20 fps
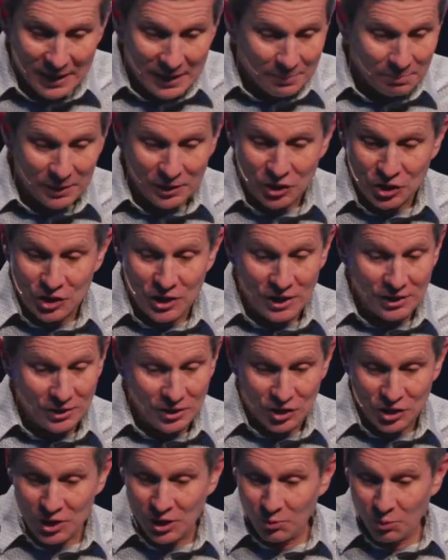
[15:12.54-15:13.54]
but she,
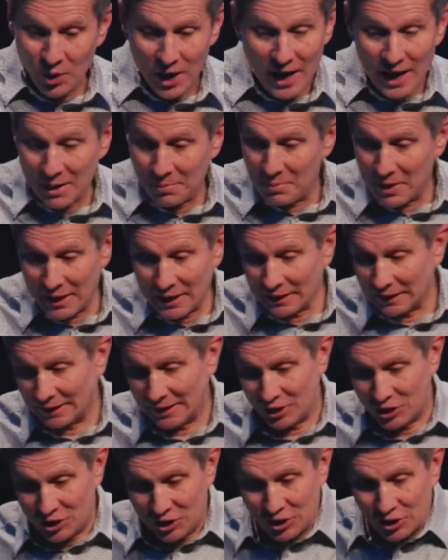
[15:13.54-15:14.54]
she ran immediately.
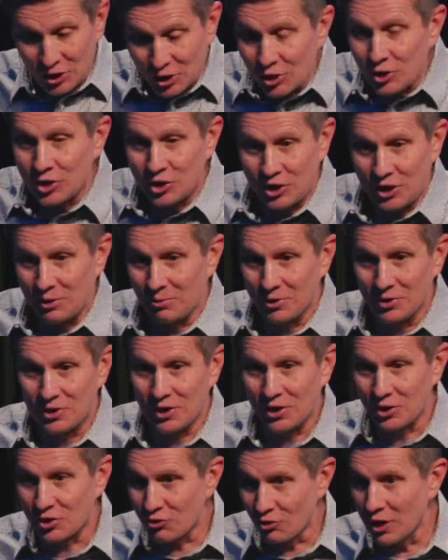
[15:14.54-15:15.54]
She knew she was
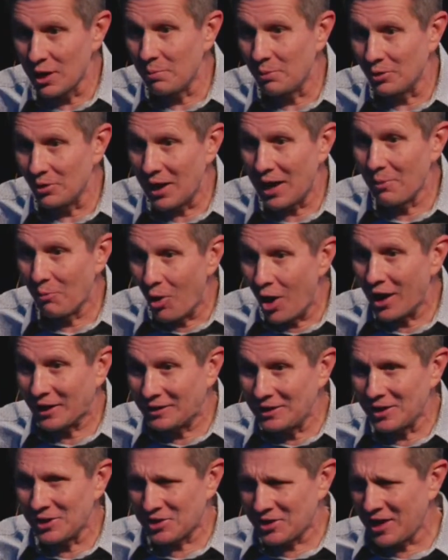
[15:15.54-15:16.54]
in trouble. I walked
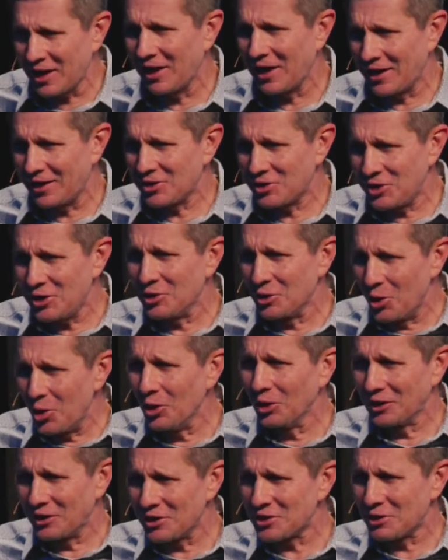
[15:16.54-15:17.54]
in. It's kind of like seeing the
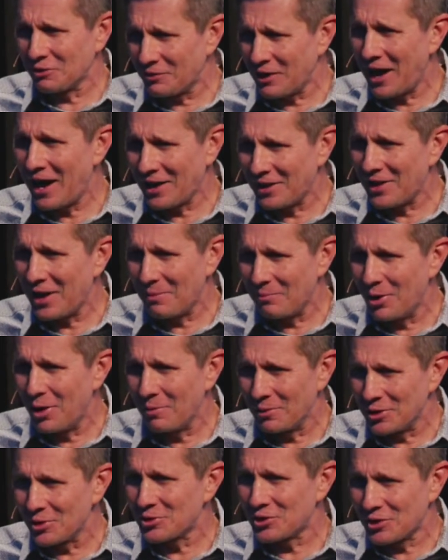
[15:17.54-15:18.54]
holiness of God in that
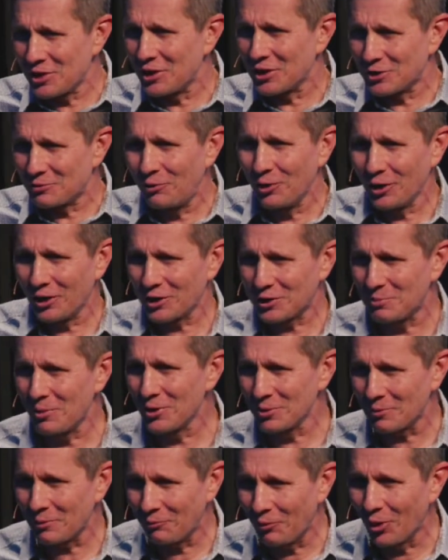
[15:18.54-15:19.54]
moment. Your sin is fully
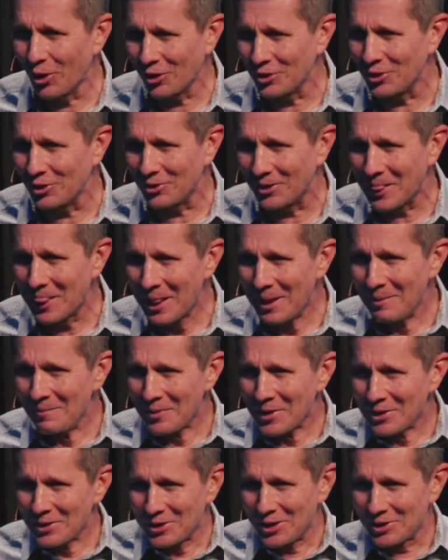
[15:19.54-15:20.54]
exposed before you, and,
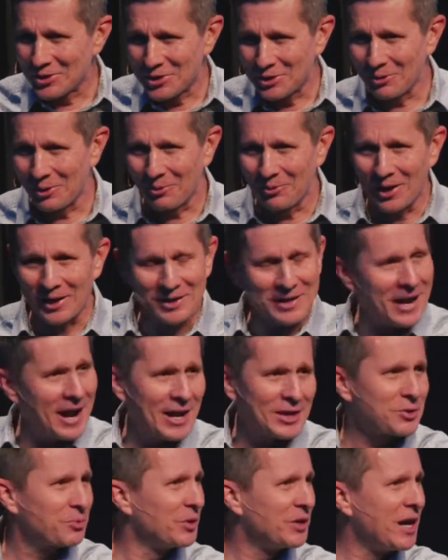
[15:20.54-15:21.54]
you know, she went running.
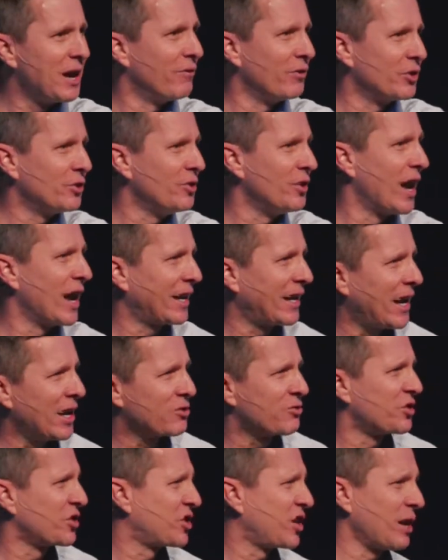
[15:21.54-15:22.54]
Cats would never do that. Cats
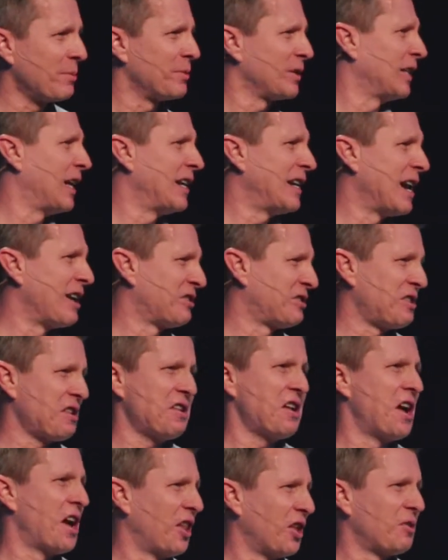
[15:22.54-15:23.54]
would just come to lay down and say,
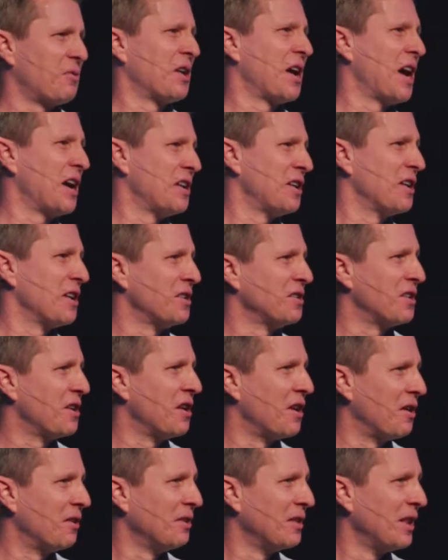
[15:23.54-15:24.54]
yeah, look what I did, you
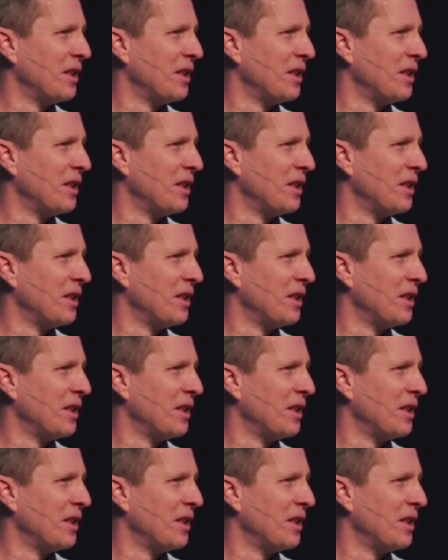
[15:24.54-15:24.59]
know,